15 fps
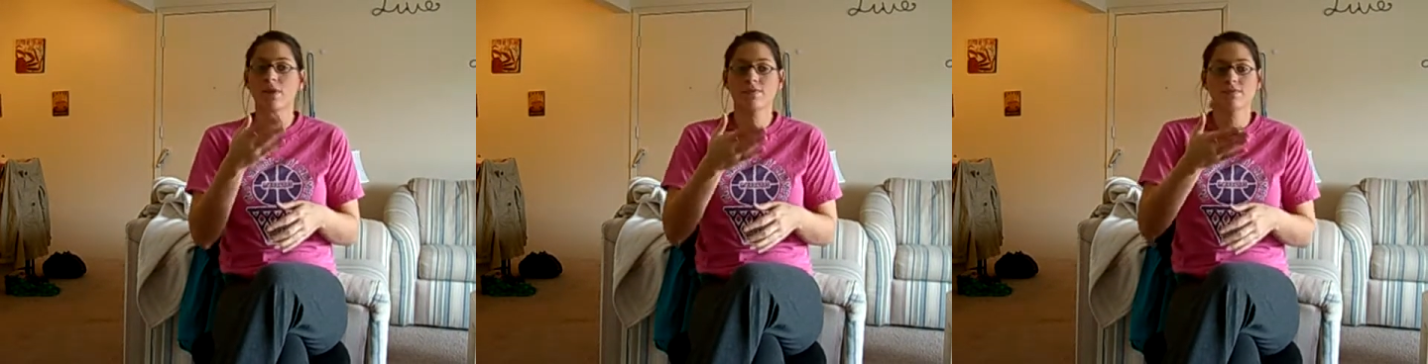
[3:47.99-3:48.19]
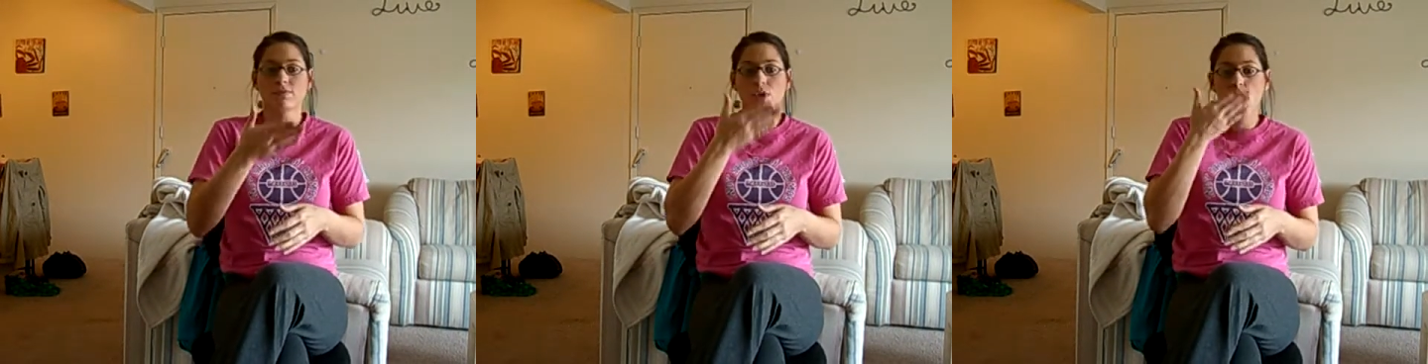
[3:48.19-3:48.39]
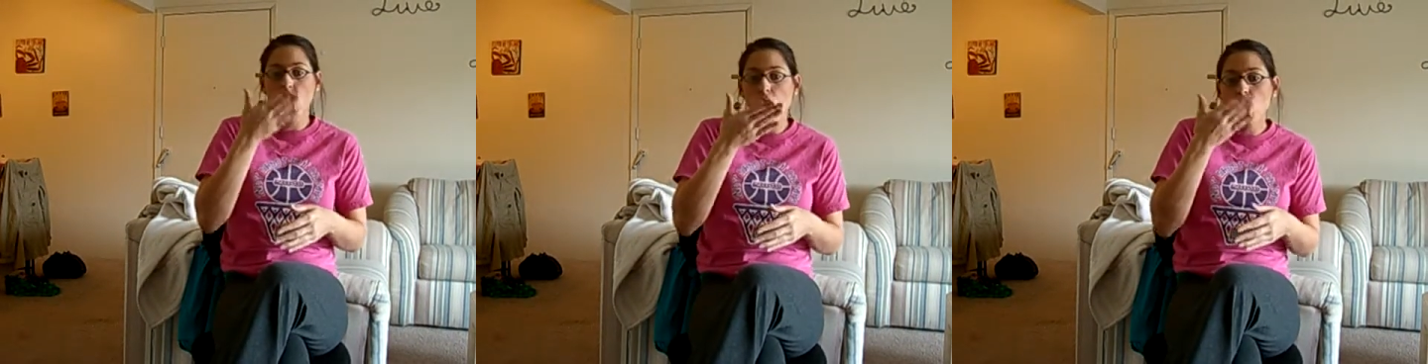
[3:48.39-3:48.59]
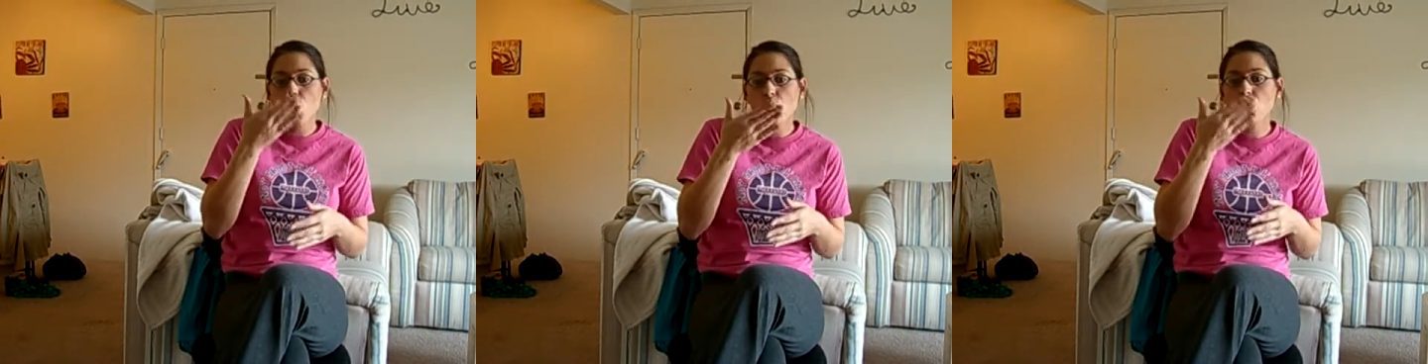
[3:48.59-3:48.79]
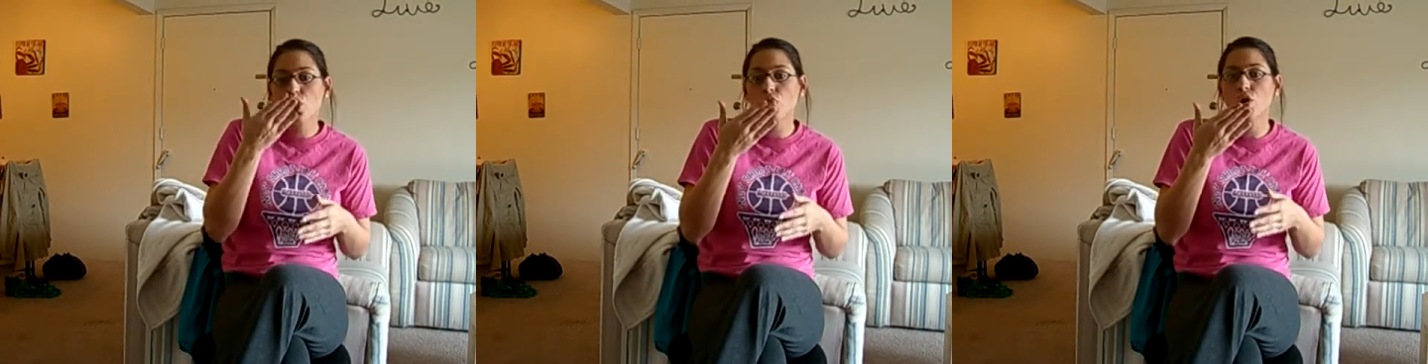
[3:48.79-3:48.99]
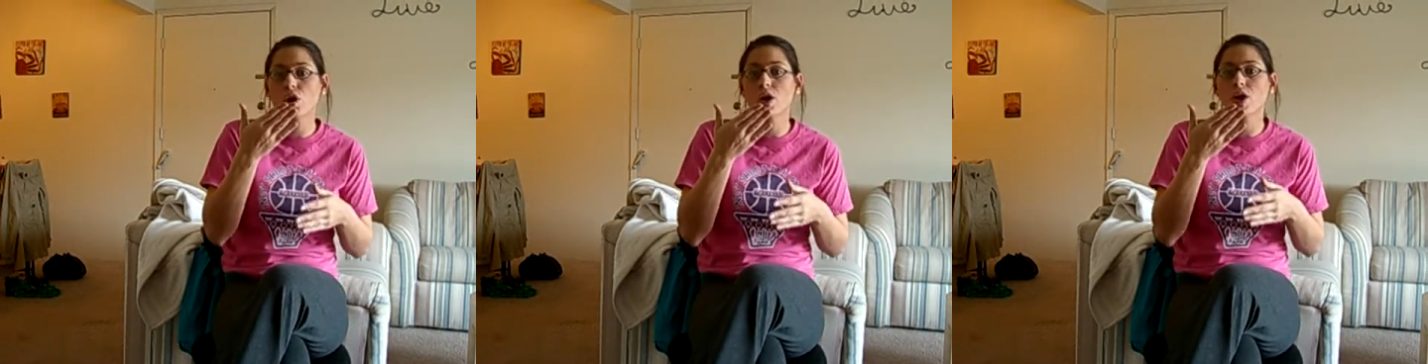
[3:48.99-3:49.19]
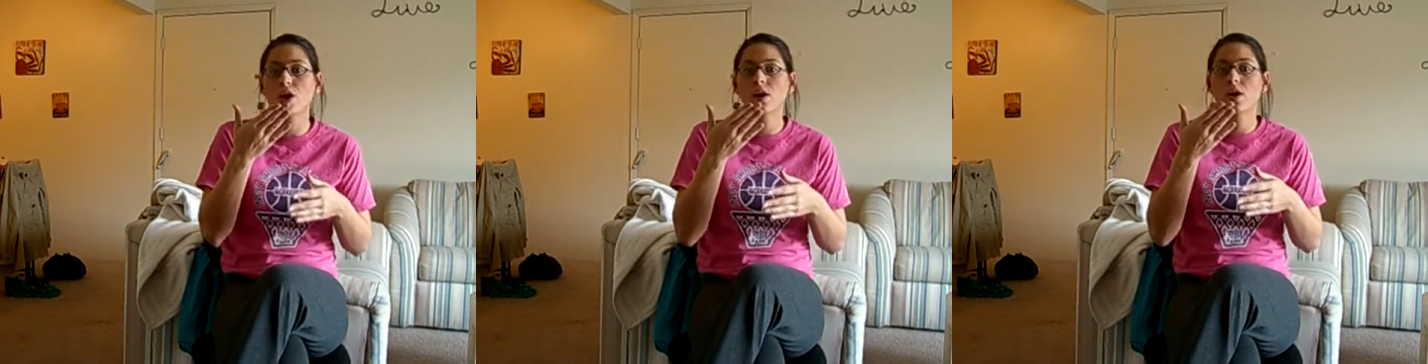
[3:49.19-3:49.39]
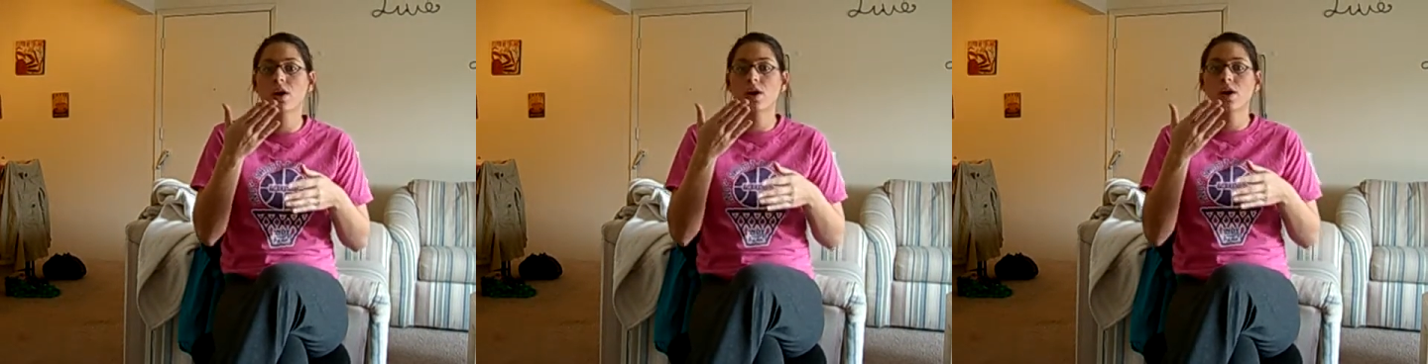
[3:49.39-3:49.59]
melting point, boiling
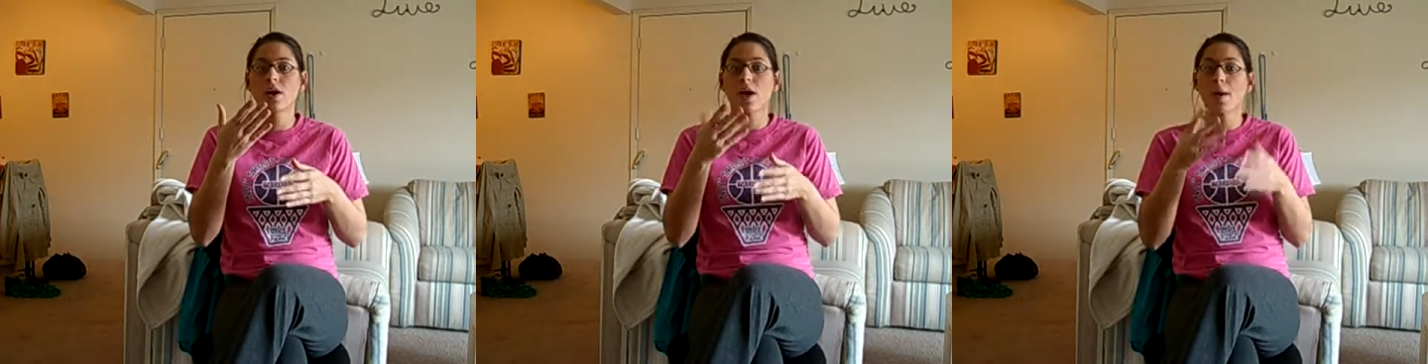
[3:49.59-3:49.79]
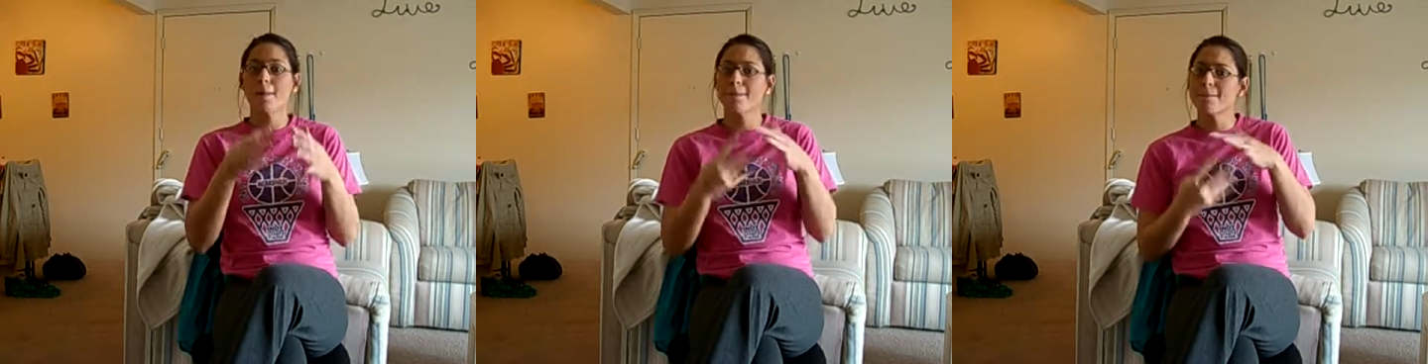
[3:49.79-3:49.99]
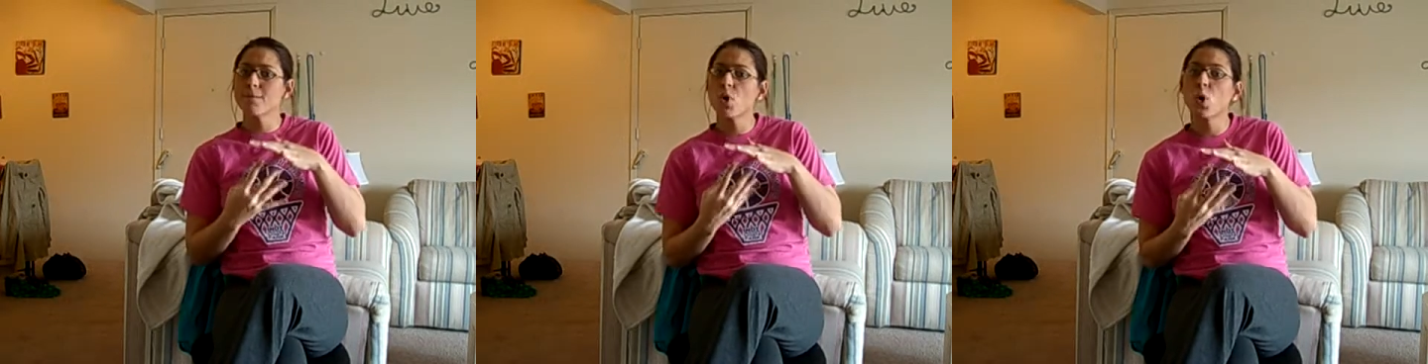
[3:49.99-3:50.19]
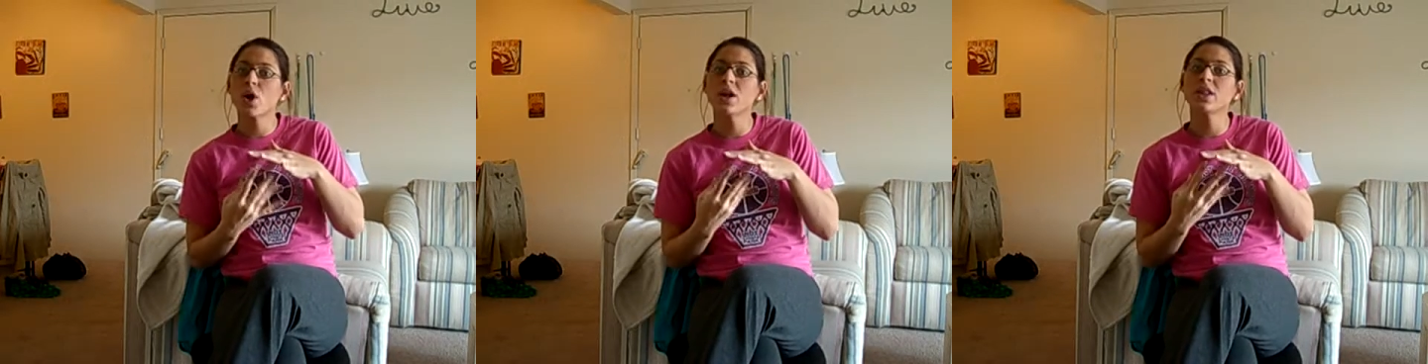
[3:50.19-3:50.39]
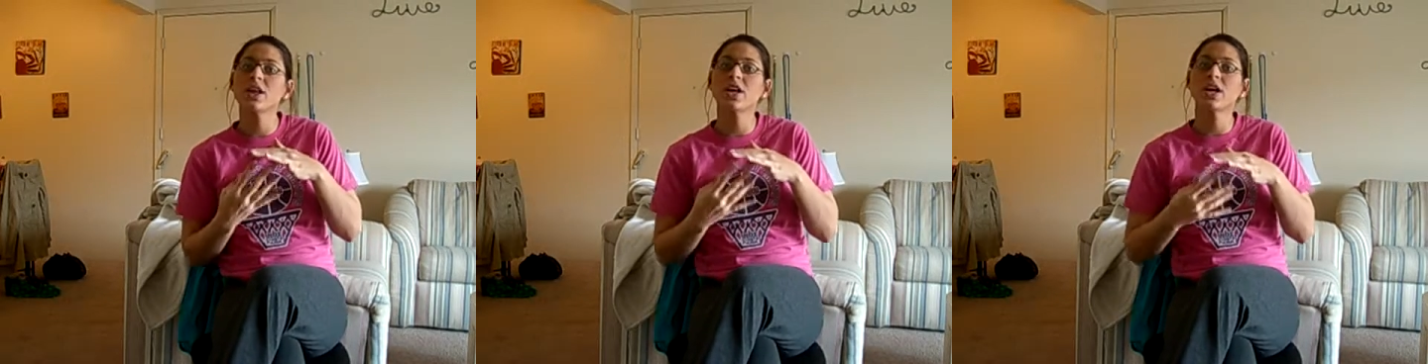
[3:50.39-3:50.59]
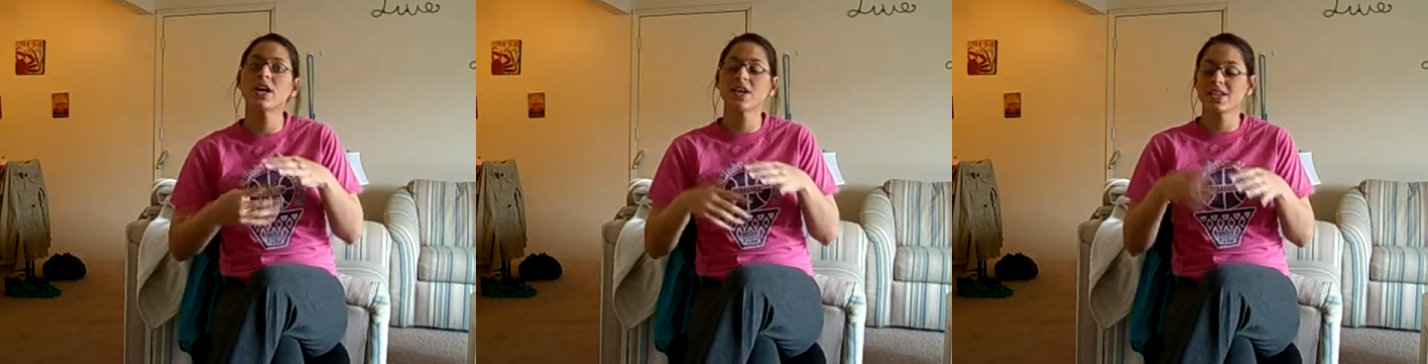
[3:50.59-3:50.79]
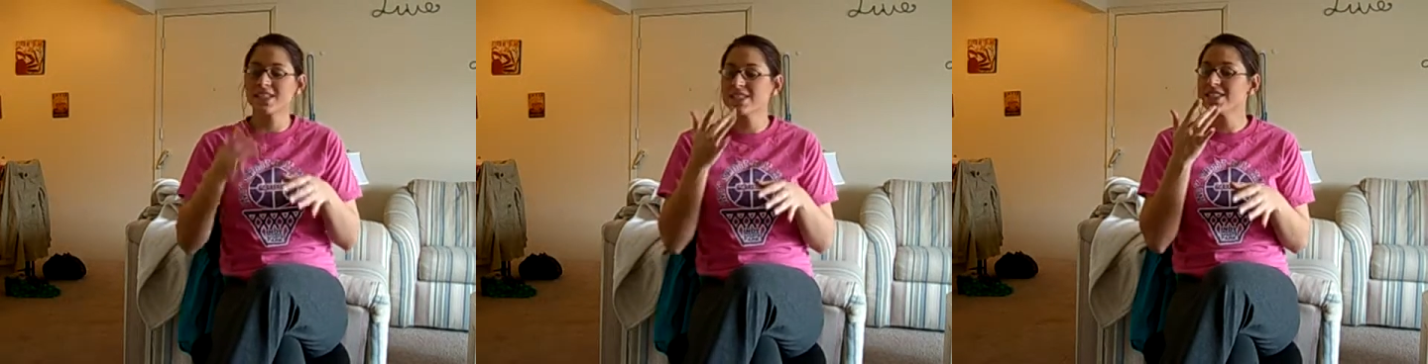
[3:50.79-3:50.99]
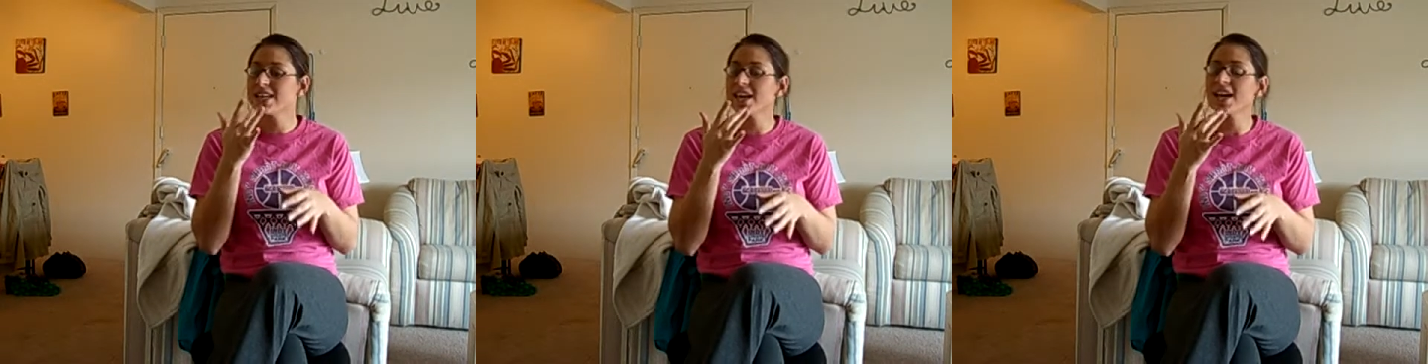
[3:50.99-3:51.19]
point, taste, hardness, electrical
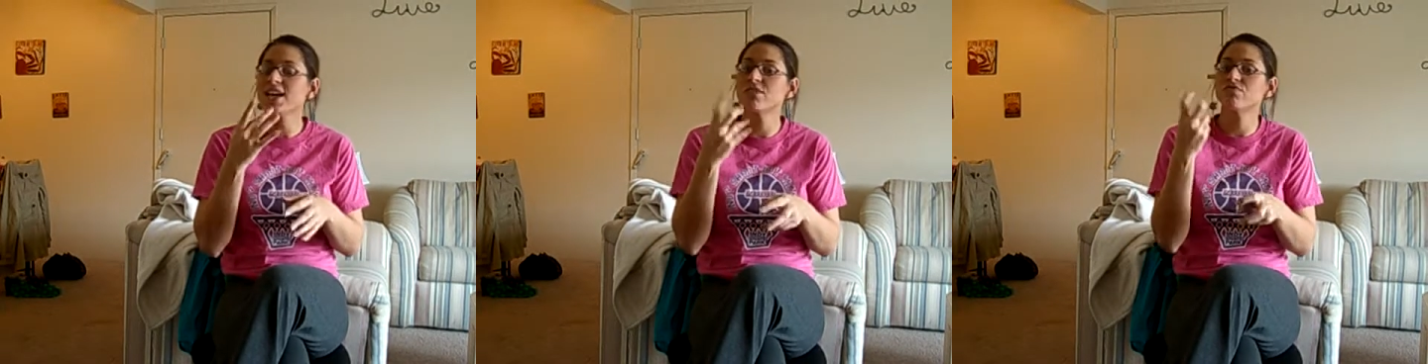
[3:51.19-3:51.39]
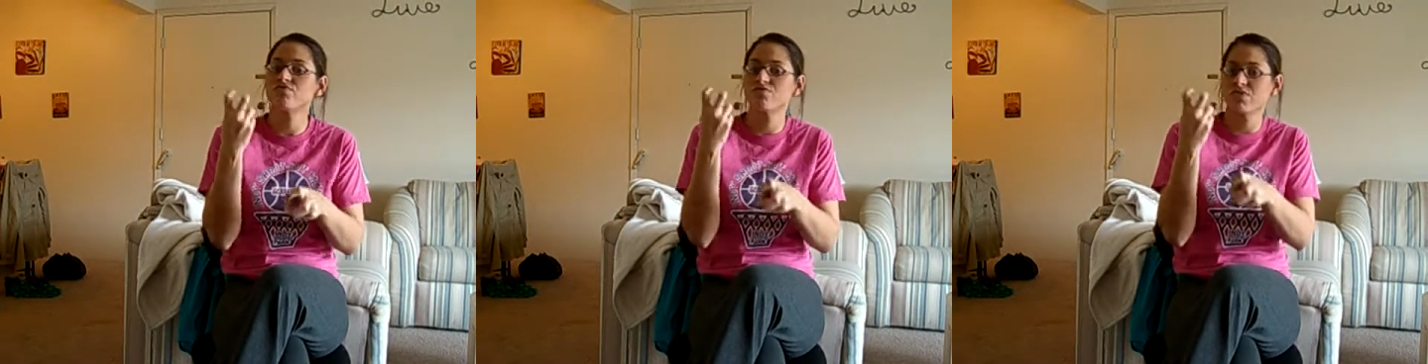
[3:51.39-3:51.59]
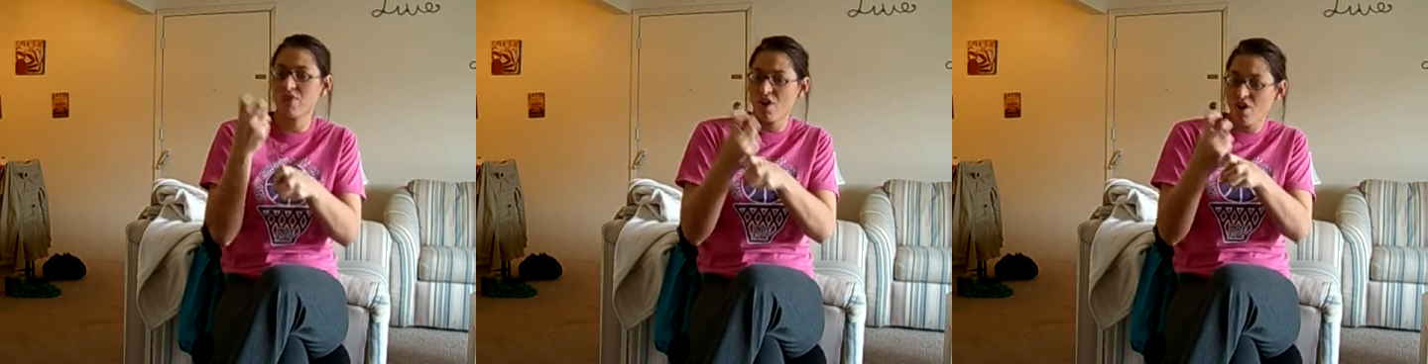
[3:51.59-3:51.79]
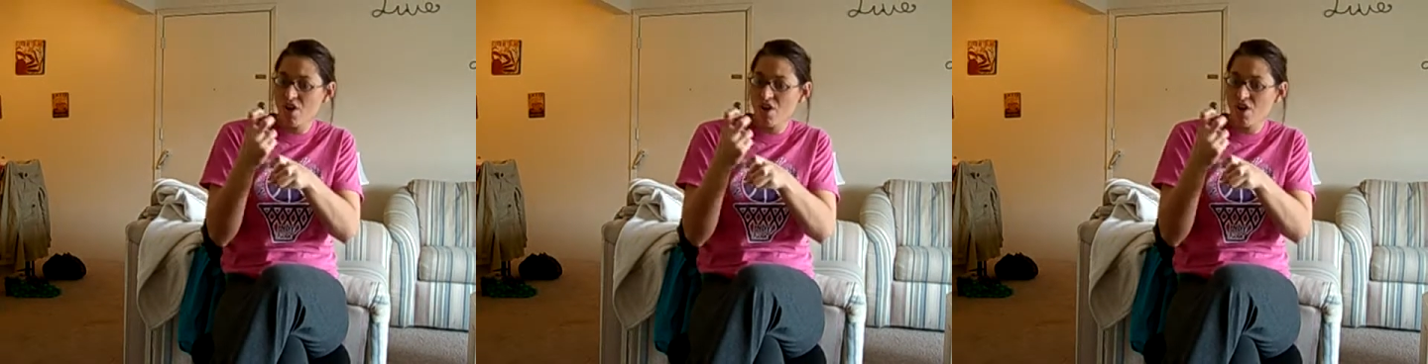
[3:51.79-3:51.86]
conductivity,